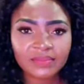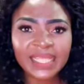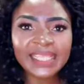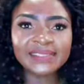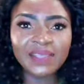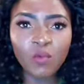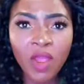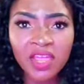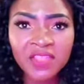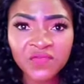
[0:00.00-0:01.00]
Is it
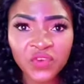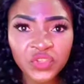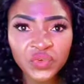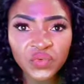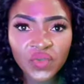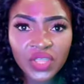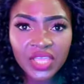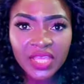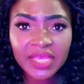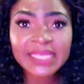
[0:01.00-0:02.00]
working for you?
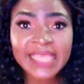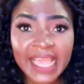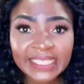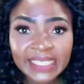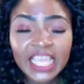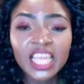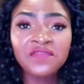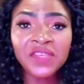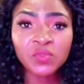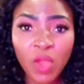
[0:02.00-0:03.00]
Yes.
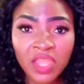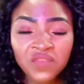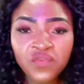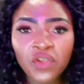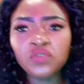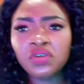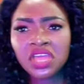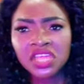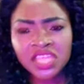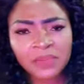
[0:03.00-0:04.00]
If it's working for you,
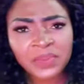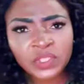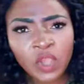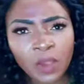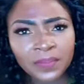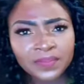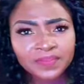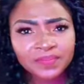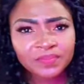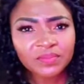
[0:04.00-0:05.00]
keep it up.
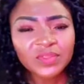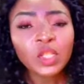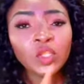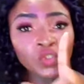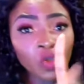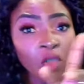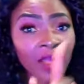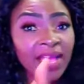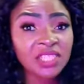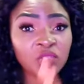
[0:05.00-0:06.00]
So
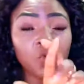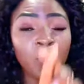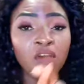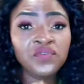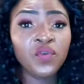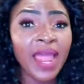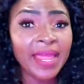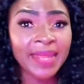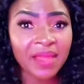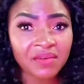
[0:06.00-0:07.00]
long as the two of you are
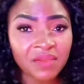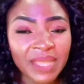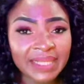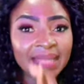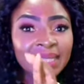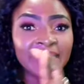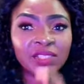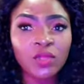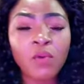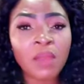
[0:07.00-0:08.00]
in agreement and it is
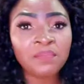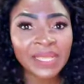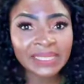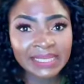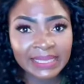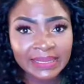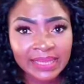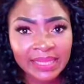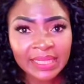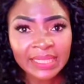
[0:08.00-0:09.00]
not one person
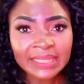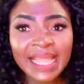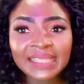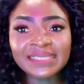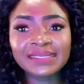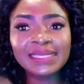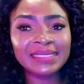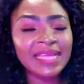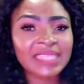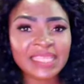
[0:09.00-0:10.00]
that is
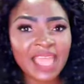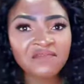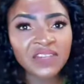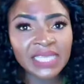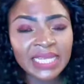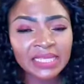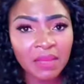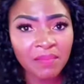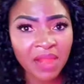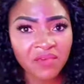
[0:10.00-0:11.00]
dictating everything in
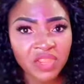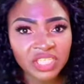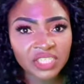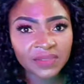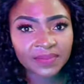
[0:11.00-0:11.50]
the marriage.